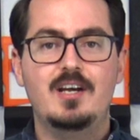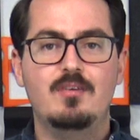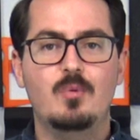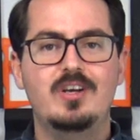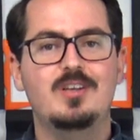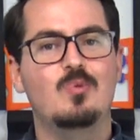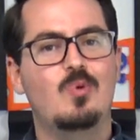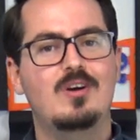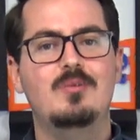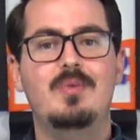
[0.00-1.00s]
Hey everyone and
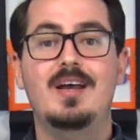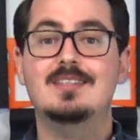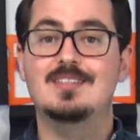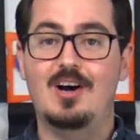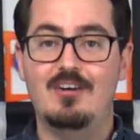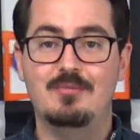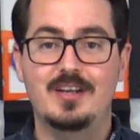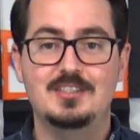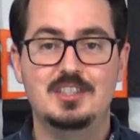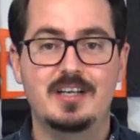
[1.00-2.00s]
welcome back to
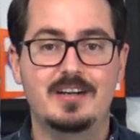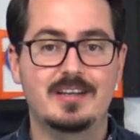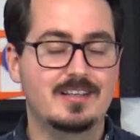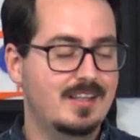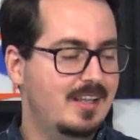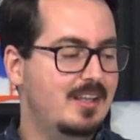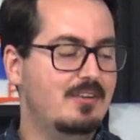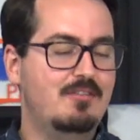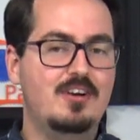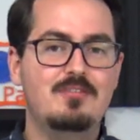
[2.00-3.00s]
Hoffman Engineering, and
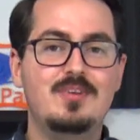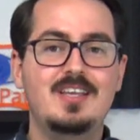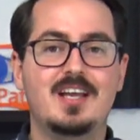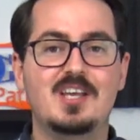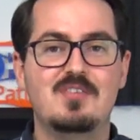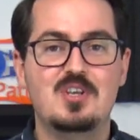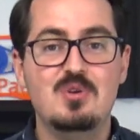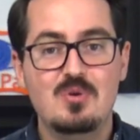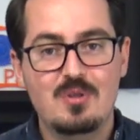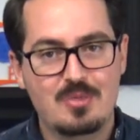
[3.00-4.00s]
in front of me I have a
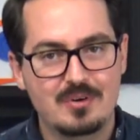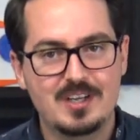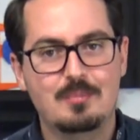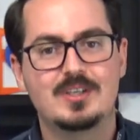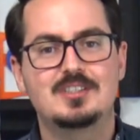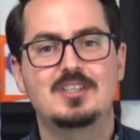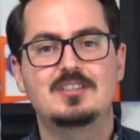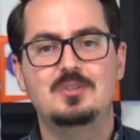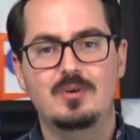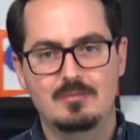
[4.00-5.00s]
new 3D printer
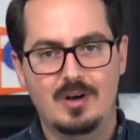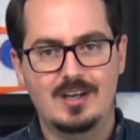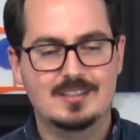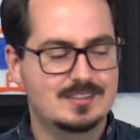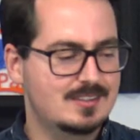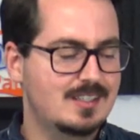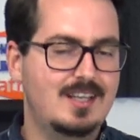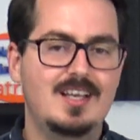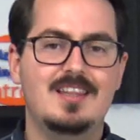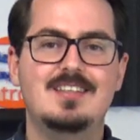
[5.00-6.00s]
to unbox.
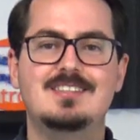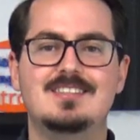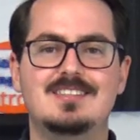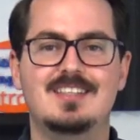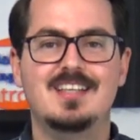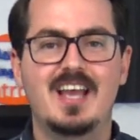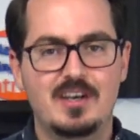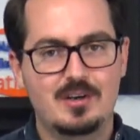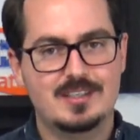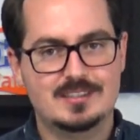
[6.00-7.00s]
This is the
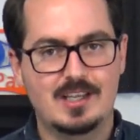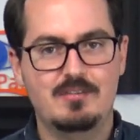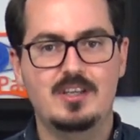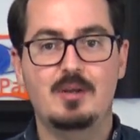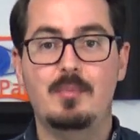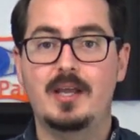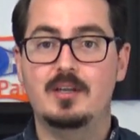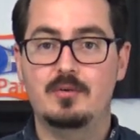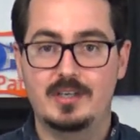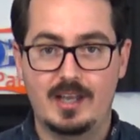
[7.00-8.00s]
Ender 7 by
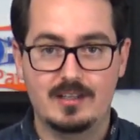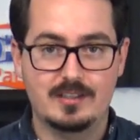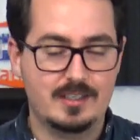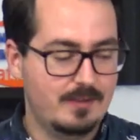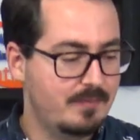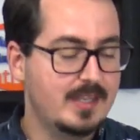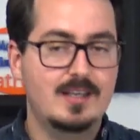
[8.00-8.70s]
Creality.